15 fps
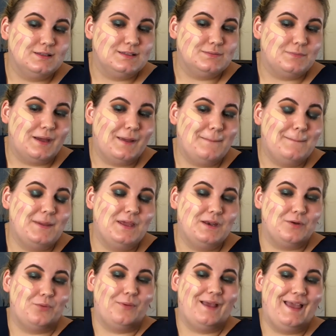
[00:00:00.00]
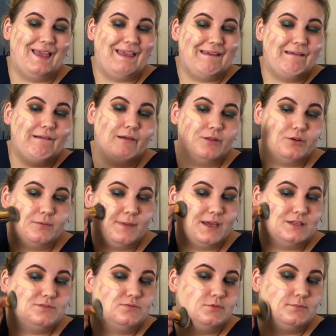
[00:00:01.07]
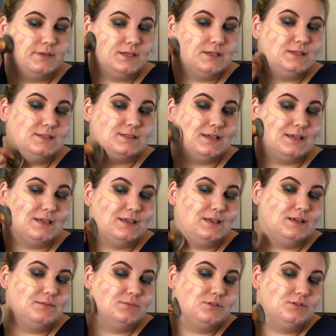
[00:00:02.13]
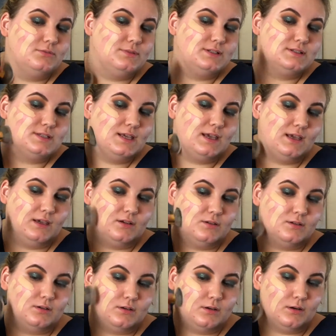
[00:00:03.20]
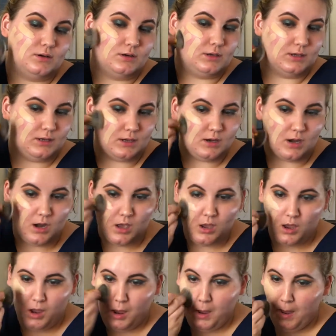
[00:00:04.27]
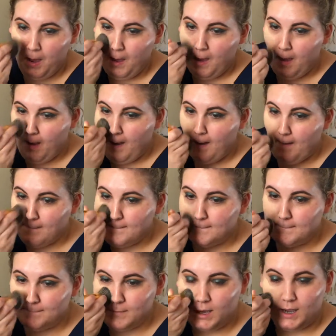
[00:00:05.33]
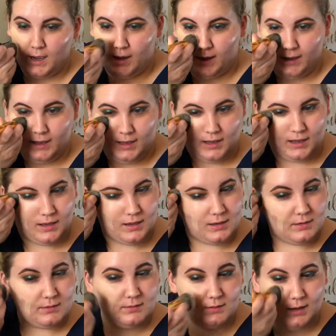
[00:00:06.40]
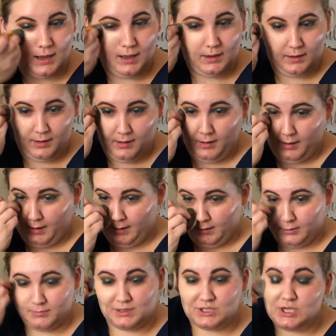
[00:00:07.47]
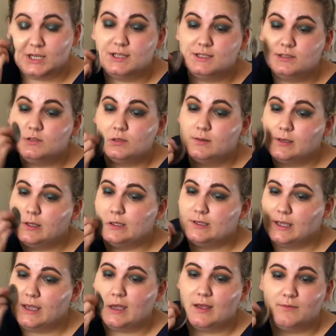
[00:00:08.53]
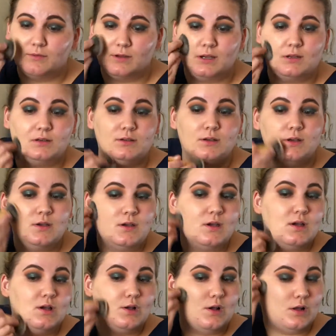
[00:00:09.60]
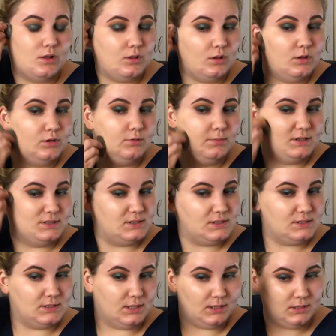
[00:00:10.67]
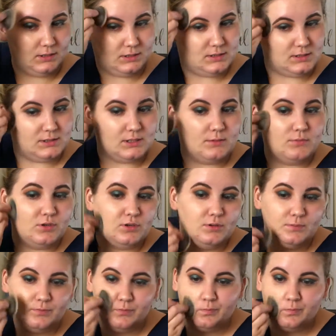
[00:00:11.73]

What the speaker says: This might be an okay color match for me because I am a little bit tanner on my neck and on my chest because I have gotten a little bit of sun this summer.